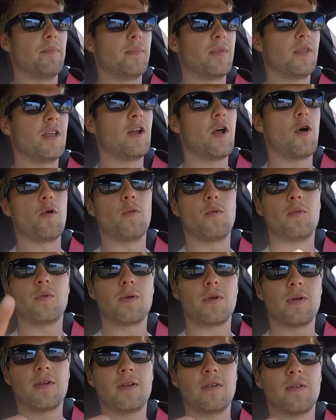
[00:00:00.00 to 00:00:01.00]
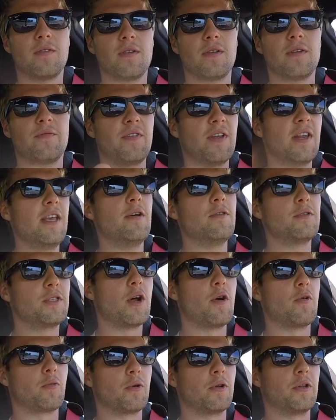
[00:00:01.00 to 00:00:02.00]
You know, videos
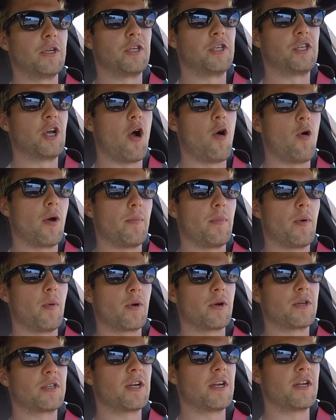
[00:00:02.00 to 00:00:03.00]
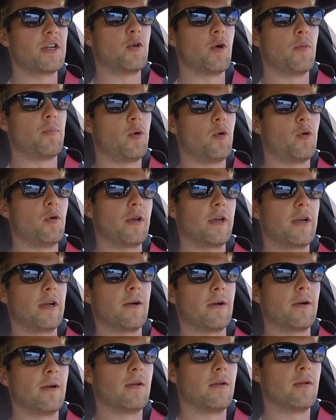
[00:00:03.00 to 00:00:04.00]
don't really show it, but we're just gonna do a pull
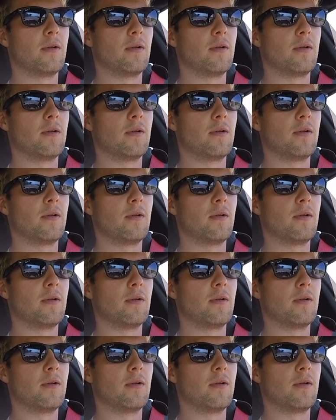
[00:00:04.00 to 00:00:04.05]
here.